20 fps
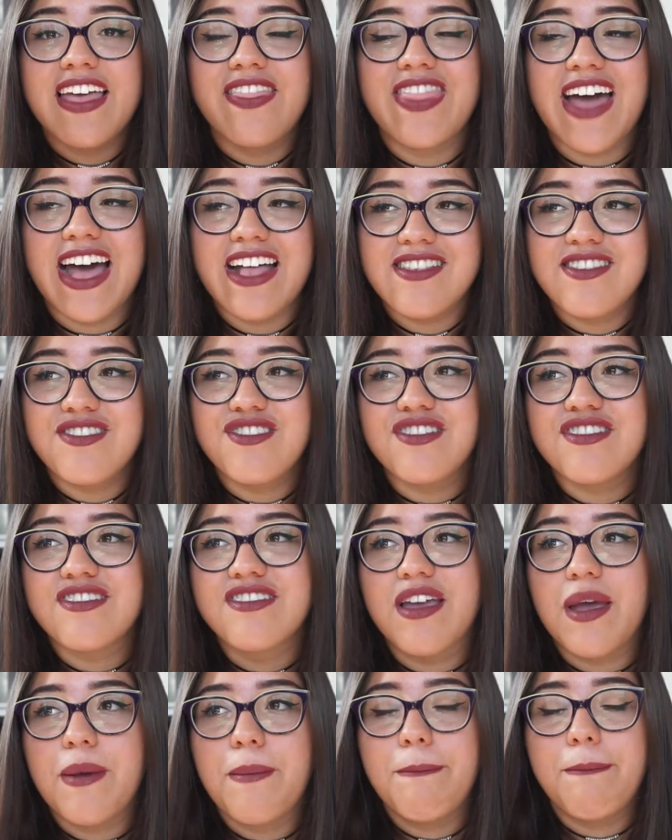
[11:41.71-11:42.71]
That's
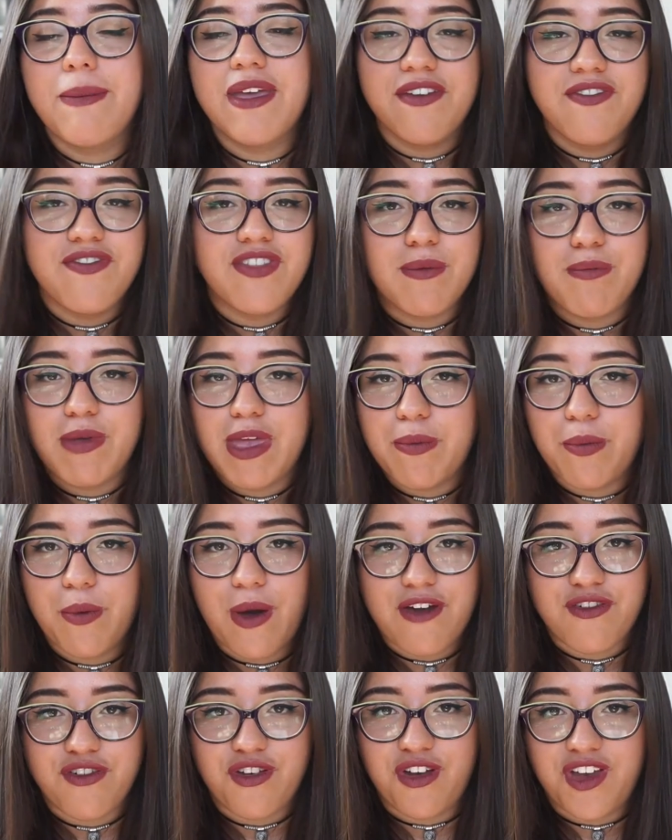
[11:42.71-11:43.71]
just a myth that people
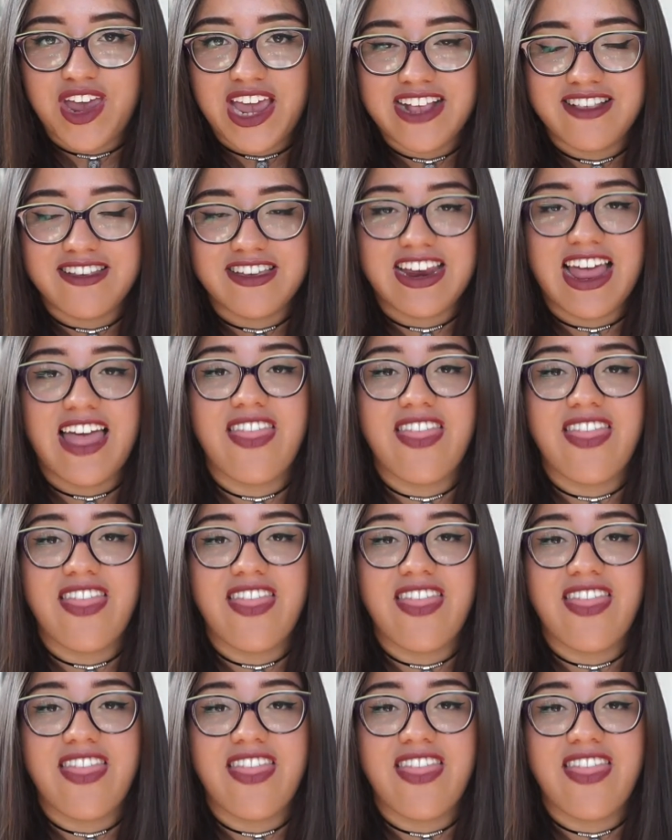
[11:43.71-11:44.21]
have created,